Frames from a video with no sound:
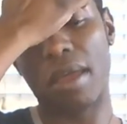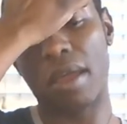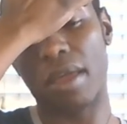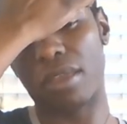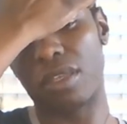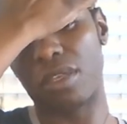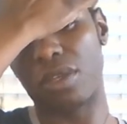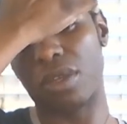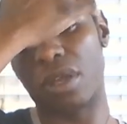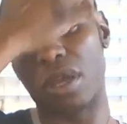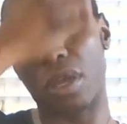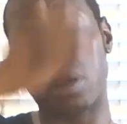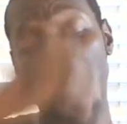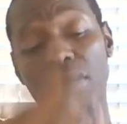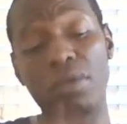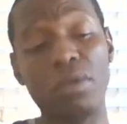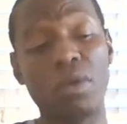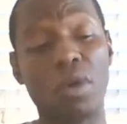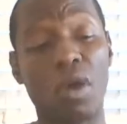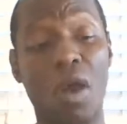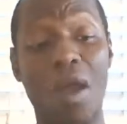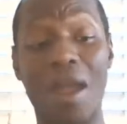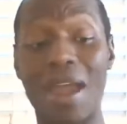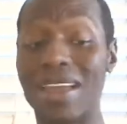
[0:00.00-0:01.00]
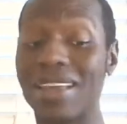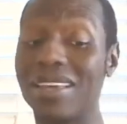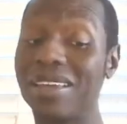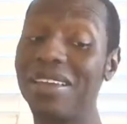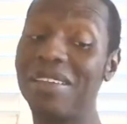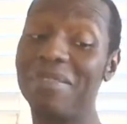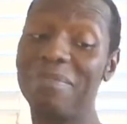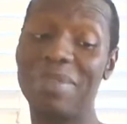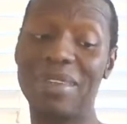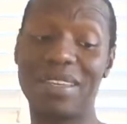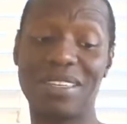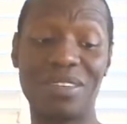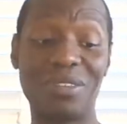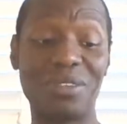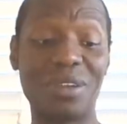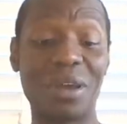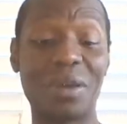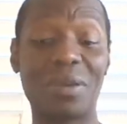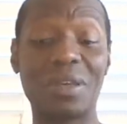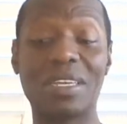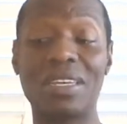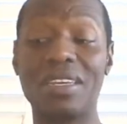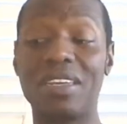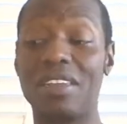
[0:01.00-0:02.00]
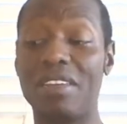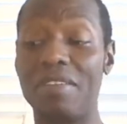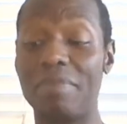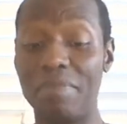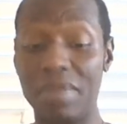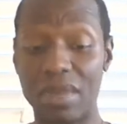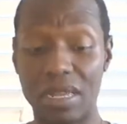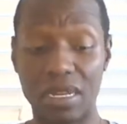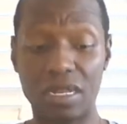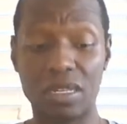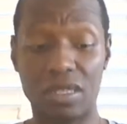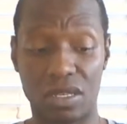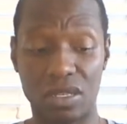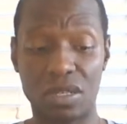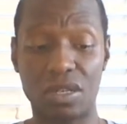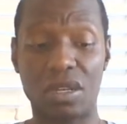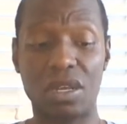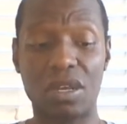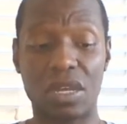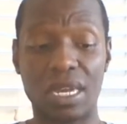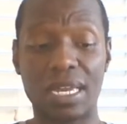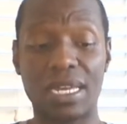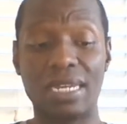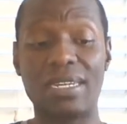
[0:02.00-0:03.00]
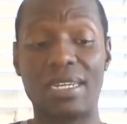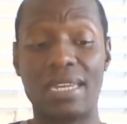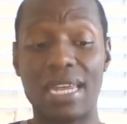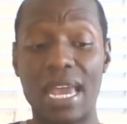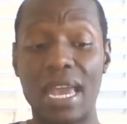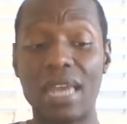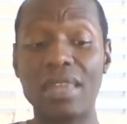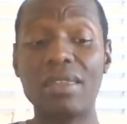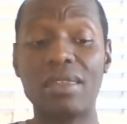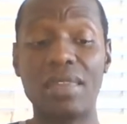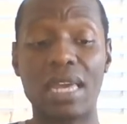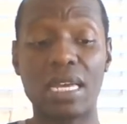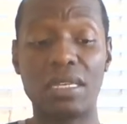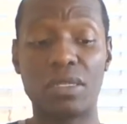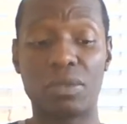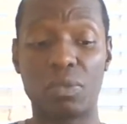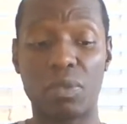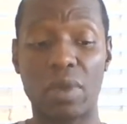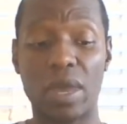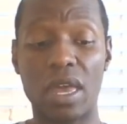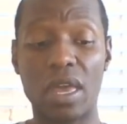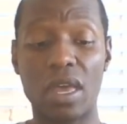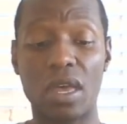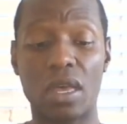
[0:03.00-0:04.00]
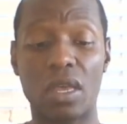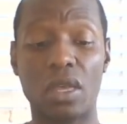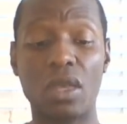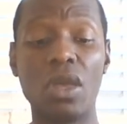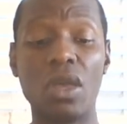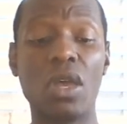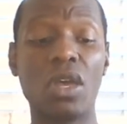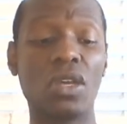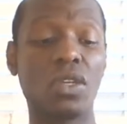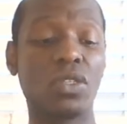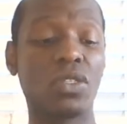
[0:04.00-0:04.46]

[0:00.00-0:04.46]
you know, or it could have been, you know, it could have been death as well.